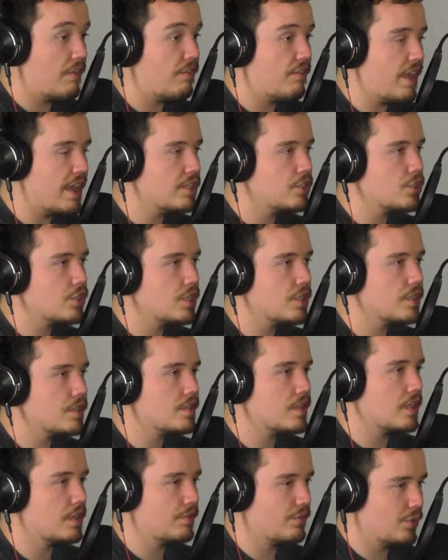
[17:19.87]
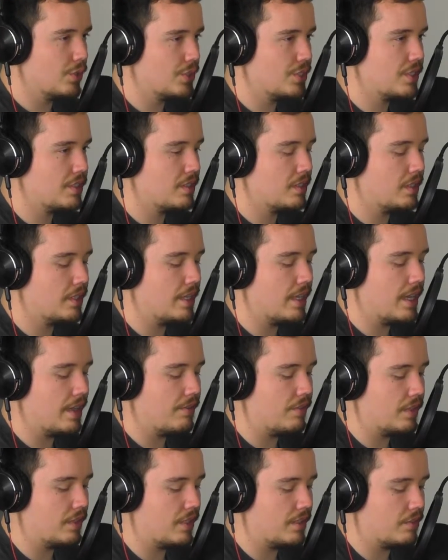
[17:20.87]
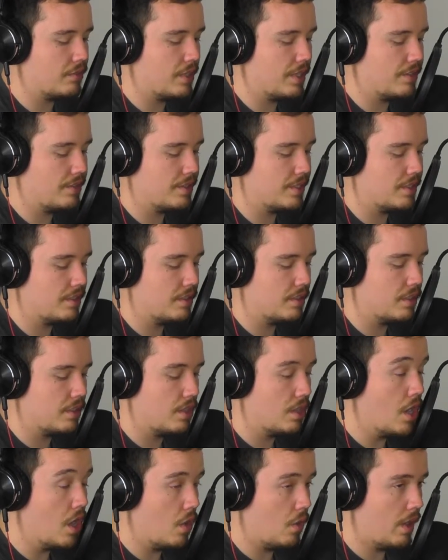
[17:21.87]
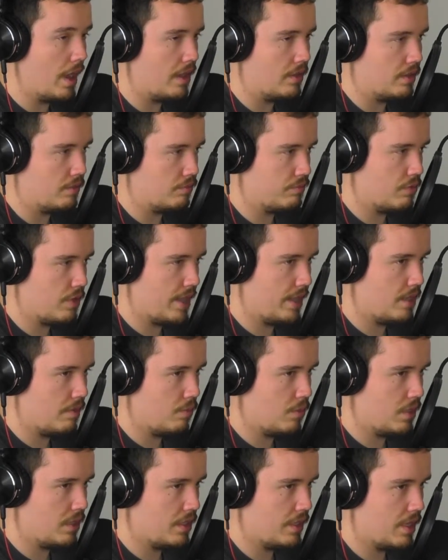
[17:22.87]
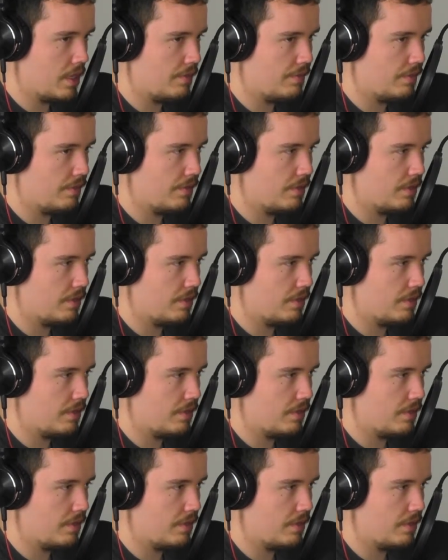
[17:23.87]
Avengers, unfortunately, I feel like the writers didn't know how to write him well enough.